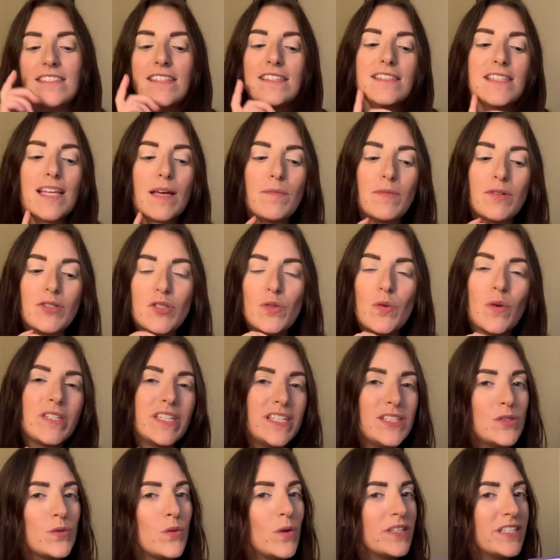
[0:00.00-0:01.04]
December
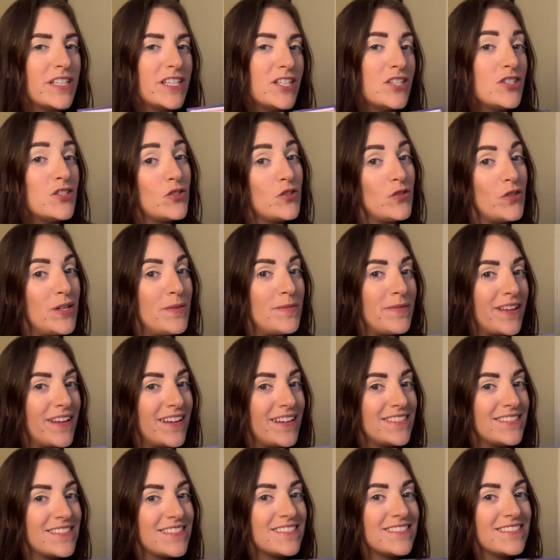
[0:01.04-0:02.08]
2020
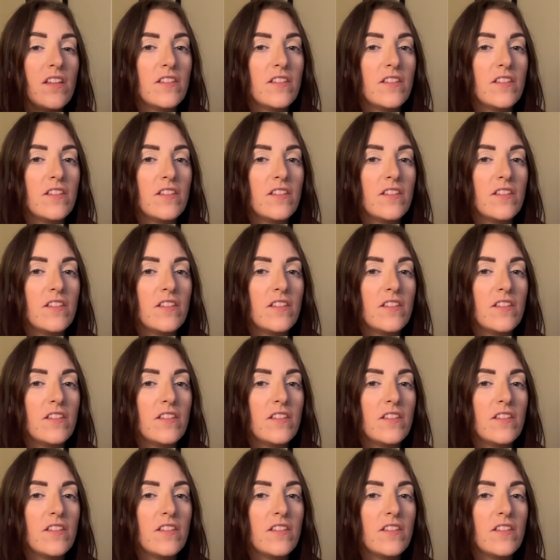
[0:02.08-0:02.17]
Dreamland.